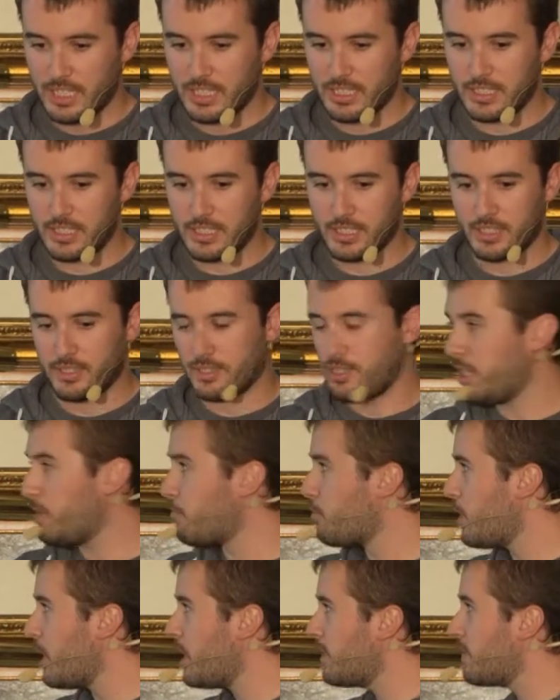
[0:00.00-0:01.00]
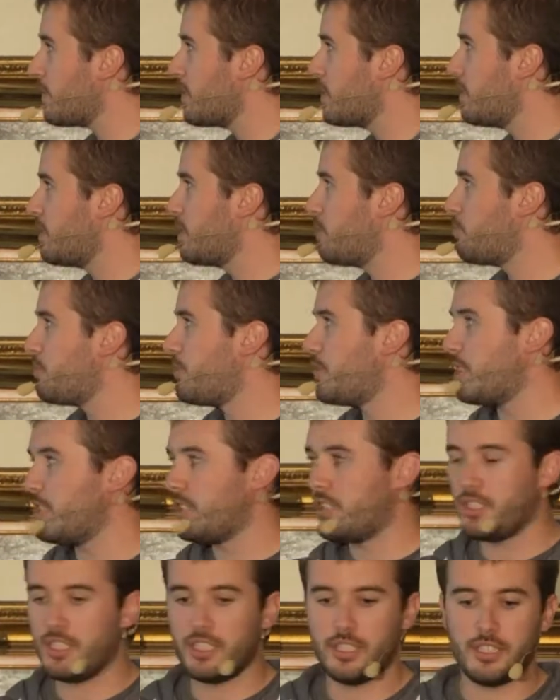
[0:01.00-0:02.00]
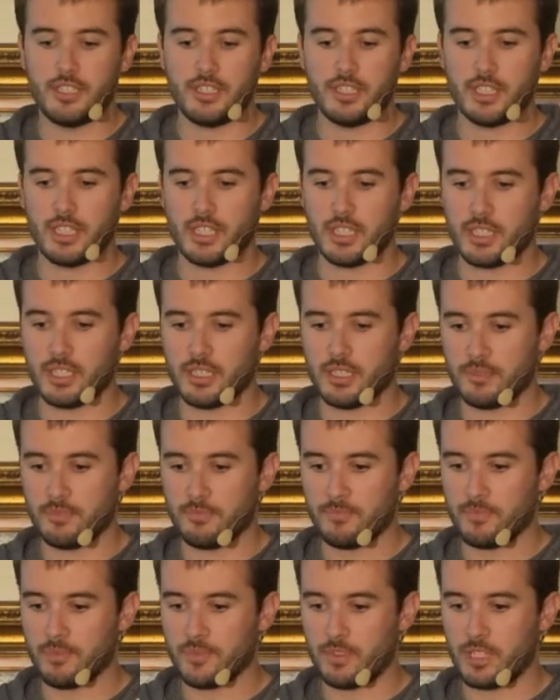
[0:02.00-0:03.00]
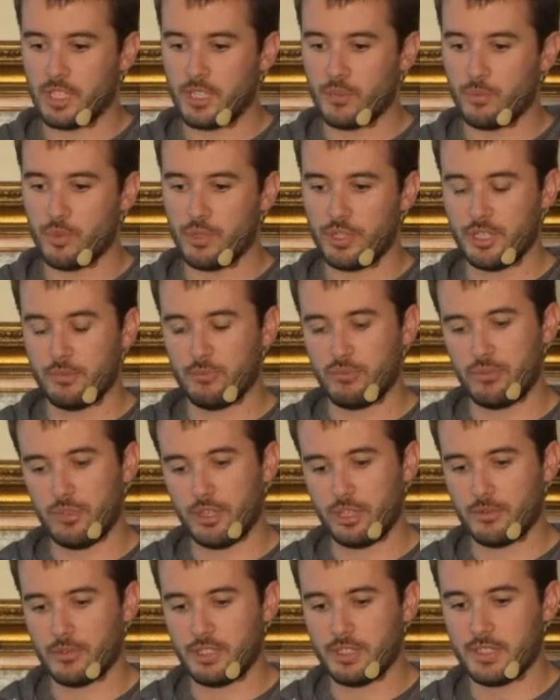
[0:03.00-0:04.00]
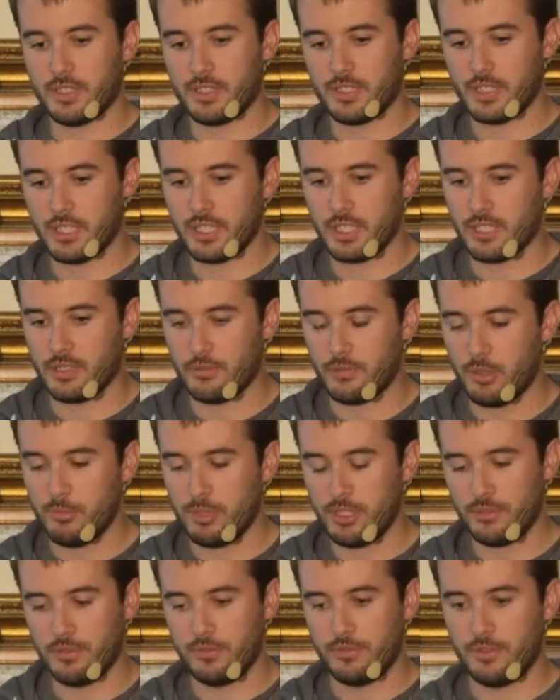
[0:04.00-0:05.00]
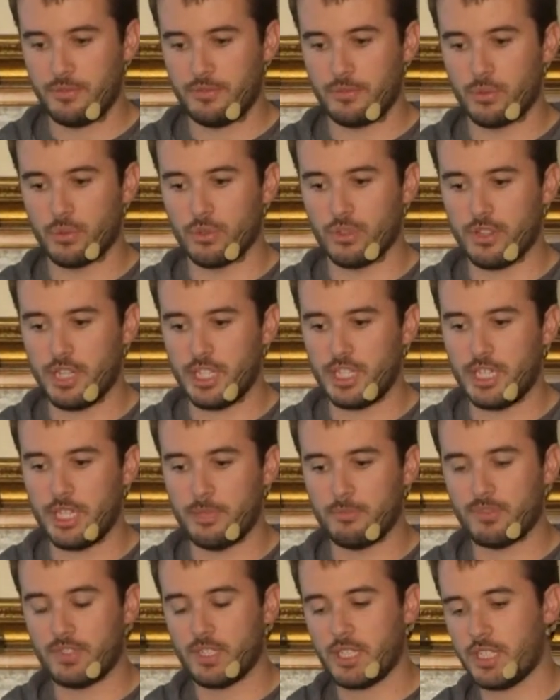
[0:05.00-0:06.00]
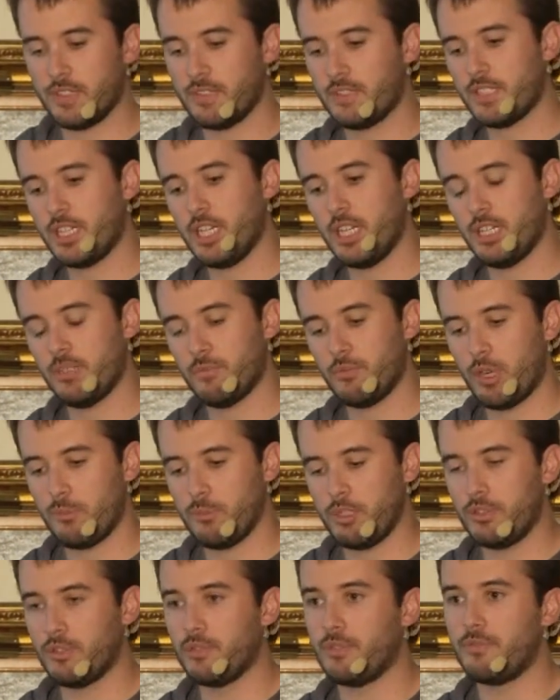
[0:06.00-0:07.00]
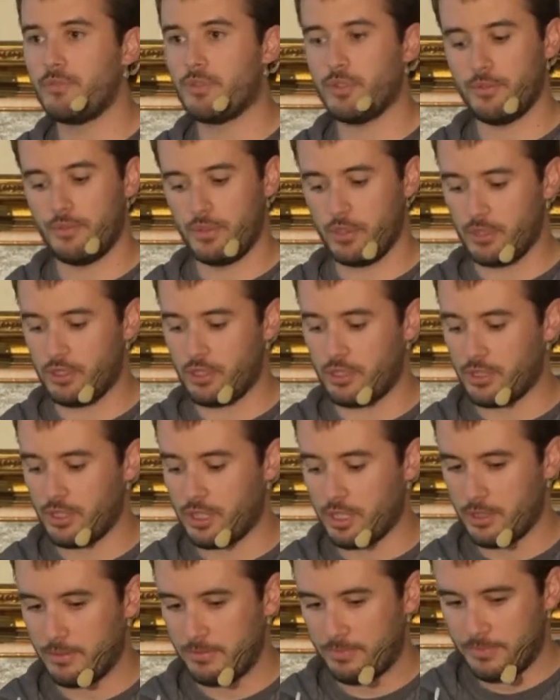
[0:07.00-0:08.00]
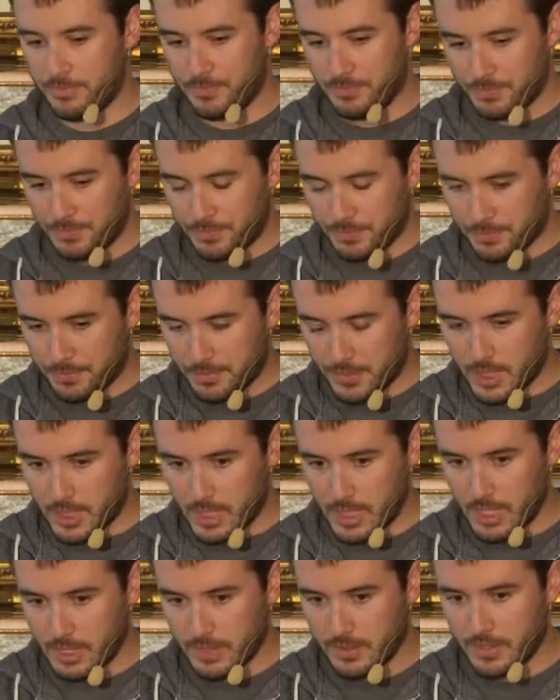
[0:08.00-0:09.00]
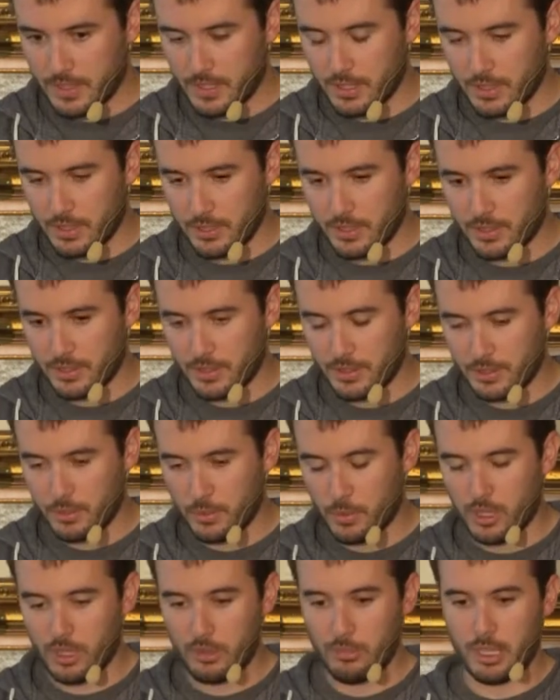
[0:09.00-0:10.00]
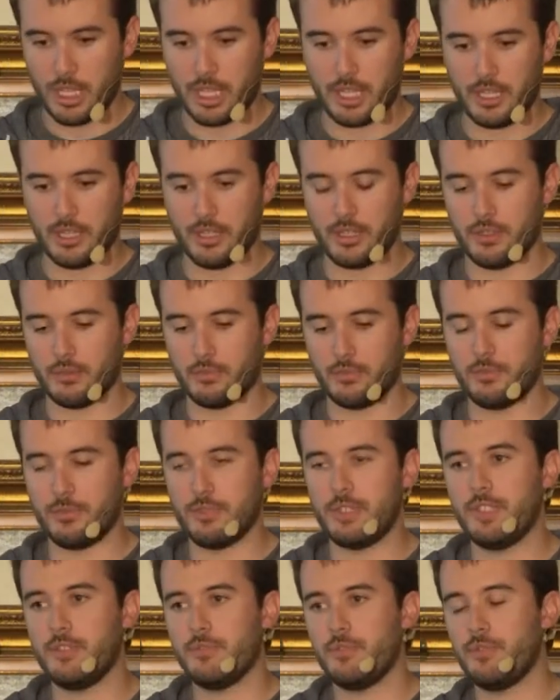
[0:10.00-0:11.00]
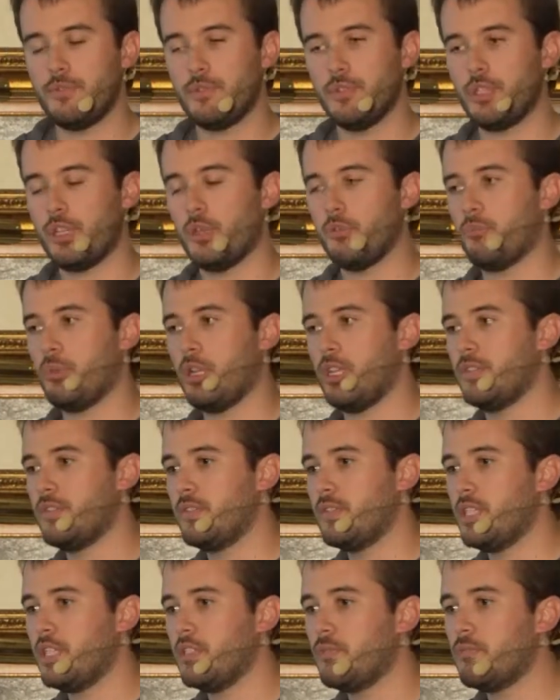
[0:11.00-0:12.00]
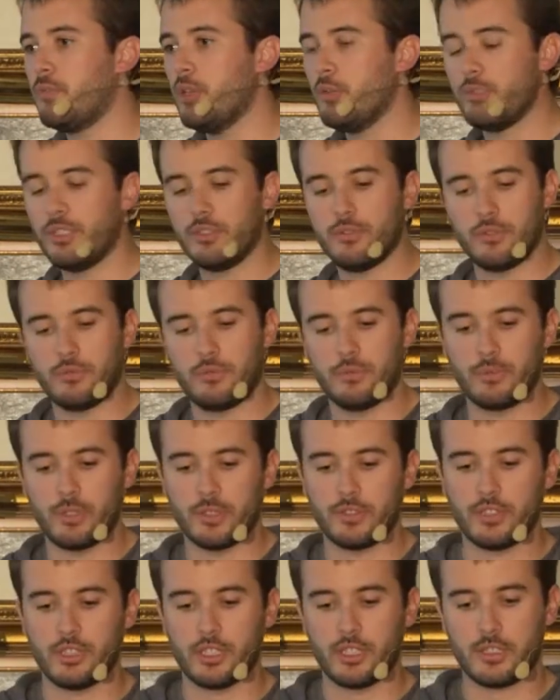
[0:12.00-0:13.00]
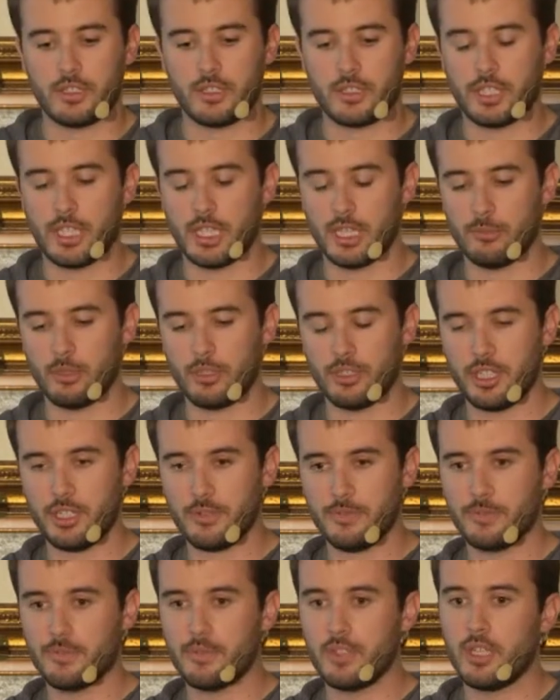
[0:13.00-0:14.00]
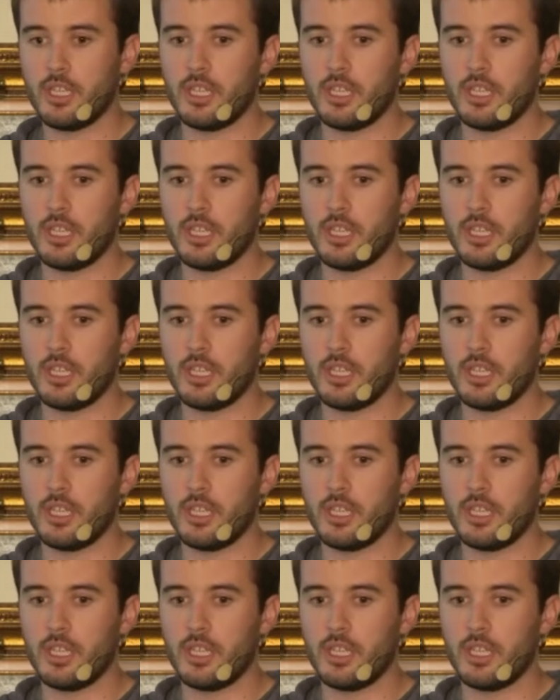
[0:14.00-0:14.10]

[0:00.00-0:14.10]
So today I'm really excited to present to you a work in progress, Robinhood V4, that aims at scaling Robinhood for the future. So a while back, we received a few complaints that Robinhood was not scalable enough.